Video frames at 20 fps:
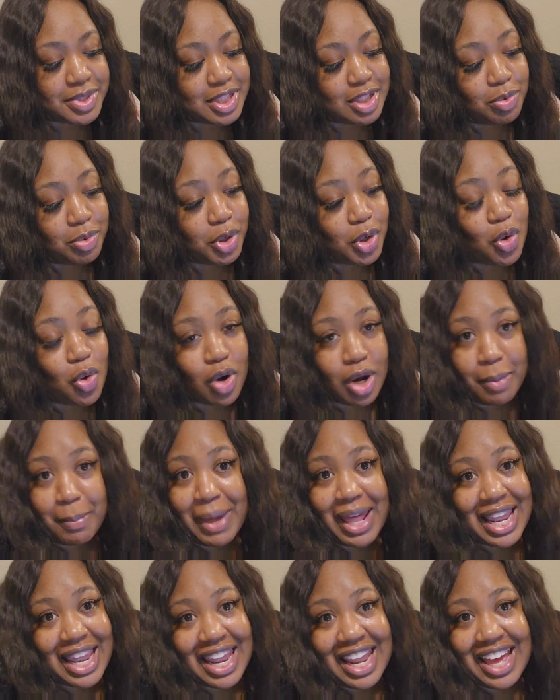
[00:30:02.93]
still recording
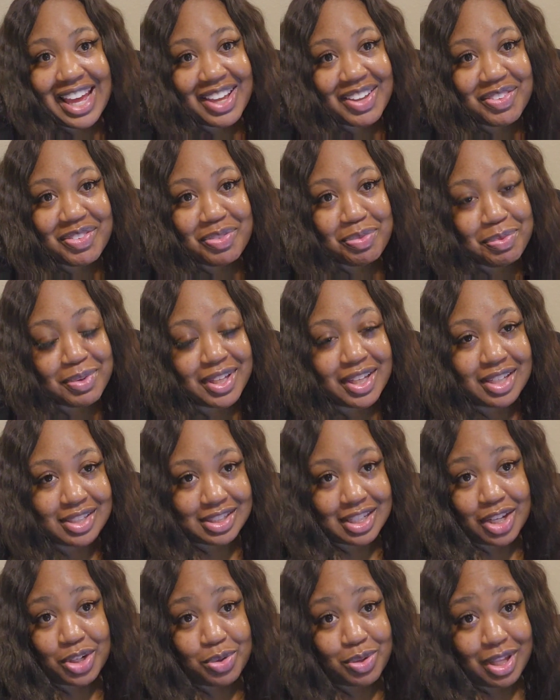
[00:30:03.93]
my life because
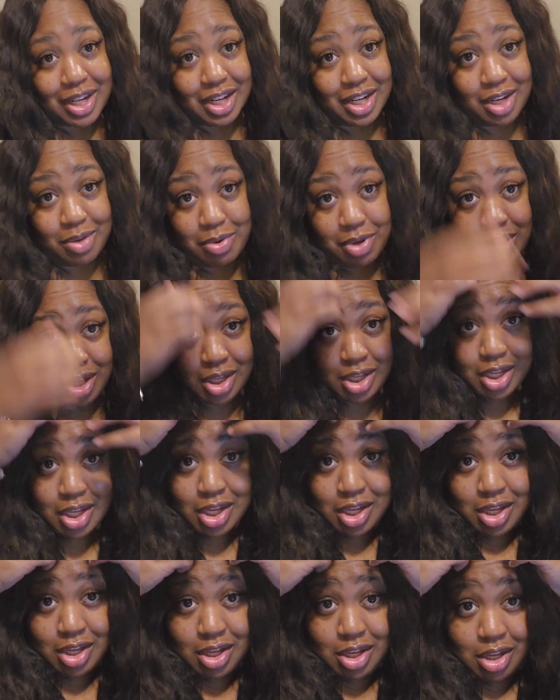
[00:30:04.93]
I do that anyway.
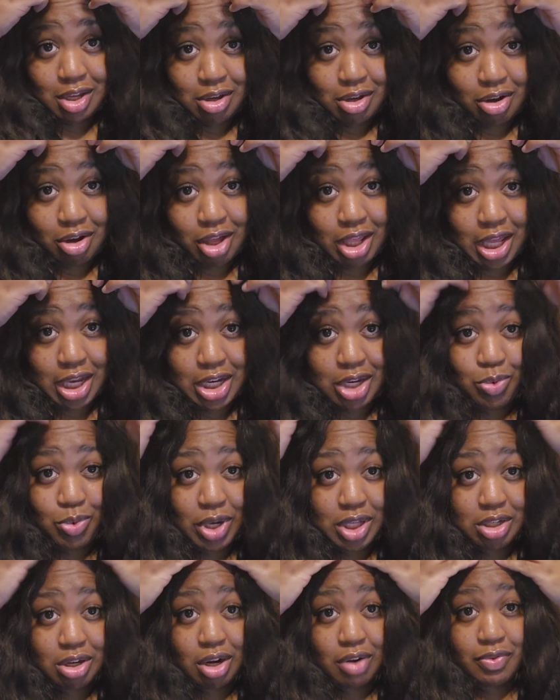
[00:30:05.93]
All I did when
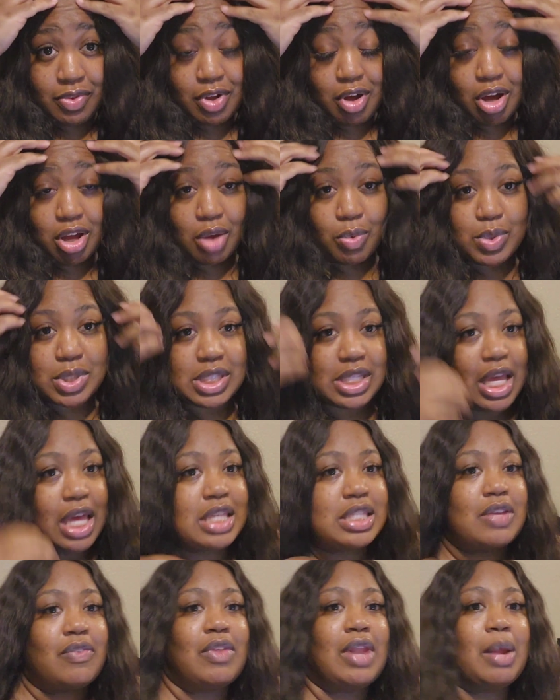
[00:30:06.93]
I started vlogging was take
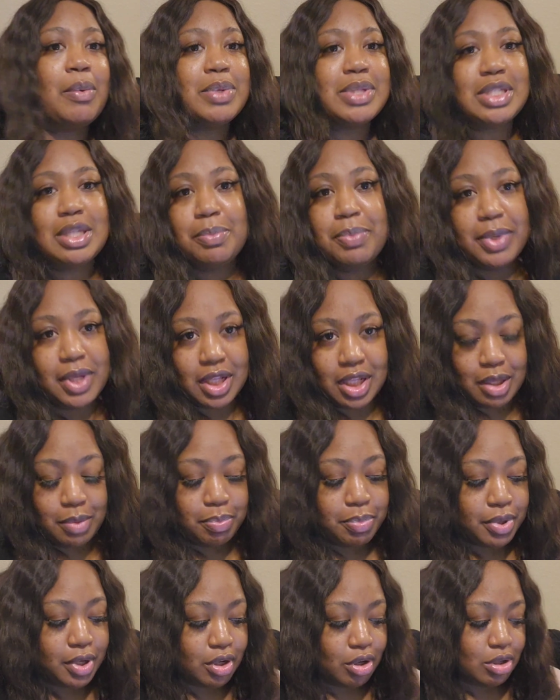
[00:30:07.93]
stuff that I would typically
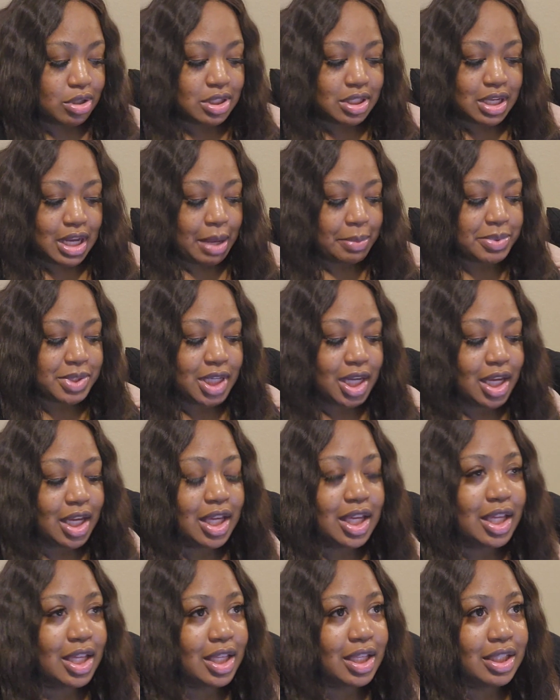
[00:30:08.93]
put on
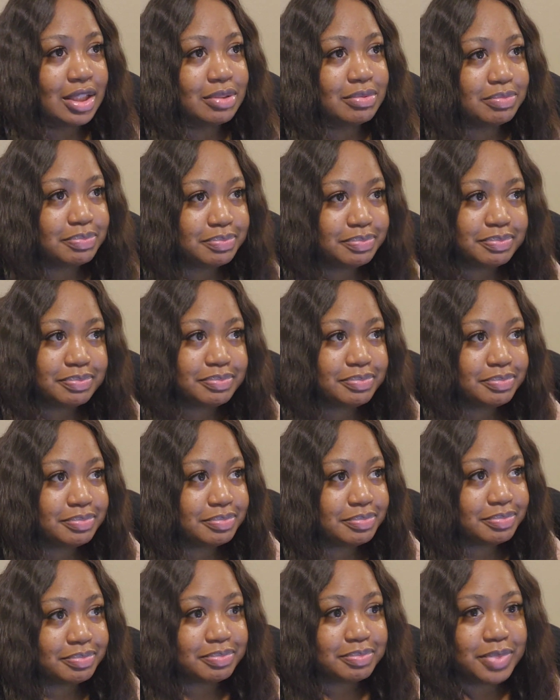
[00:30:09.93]
Snapchat and
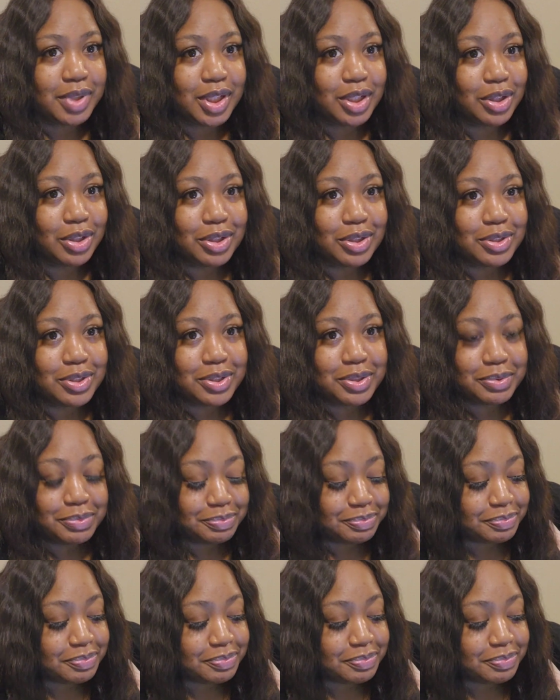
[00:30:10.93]
put it on YouTube.